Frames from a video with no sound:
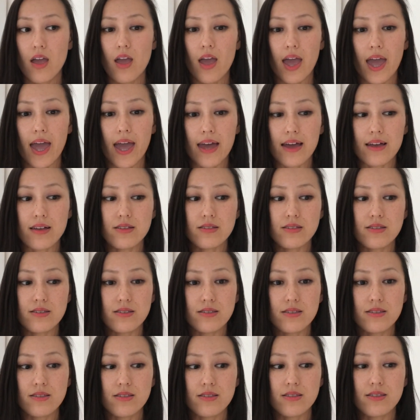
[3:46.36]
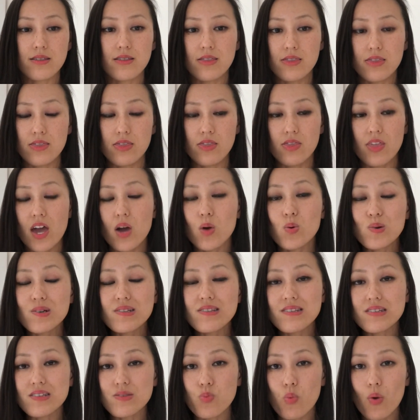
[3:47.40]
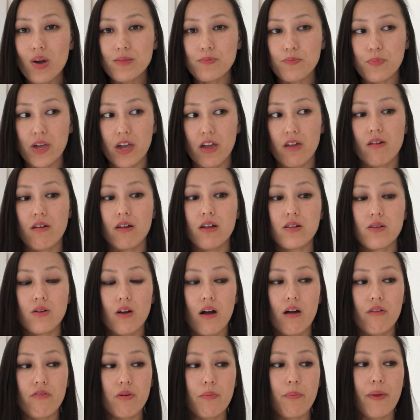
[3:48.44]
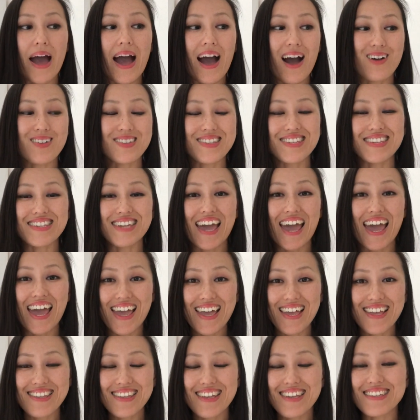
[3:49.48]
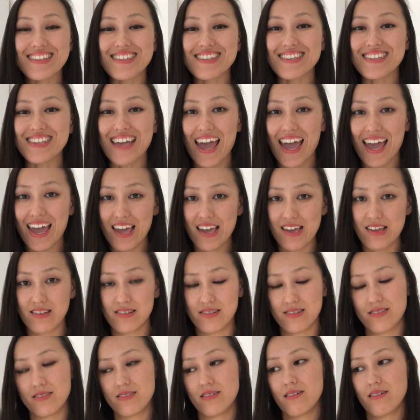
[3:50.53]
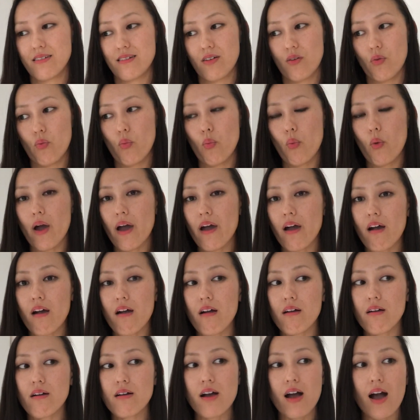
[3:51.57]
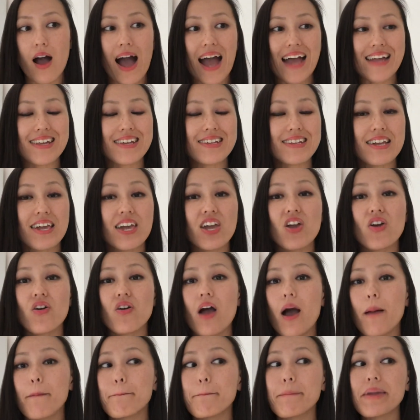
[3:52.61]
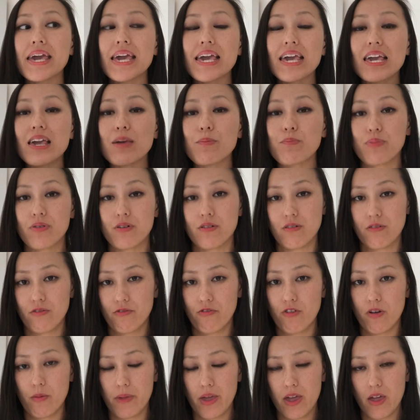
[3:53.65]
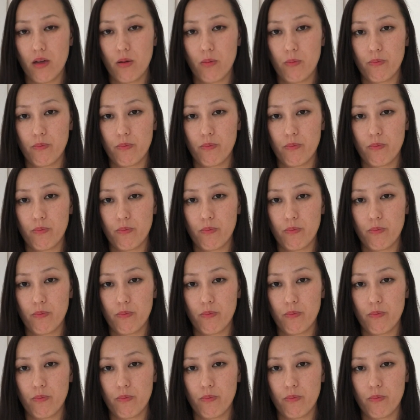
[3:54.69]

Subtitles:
And there was this one period of about 10 days where I didn't hear a peep from him.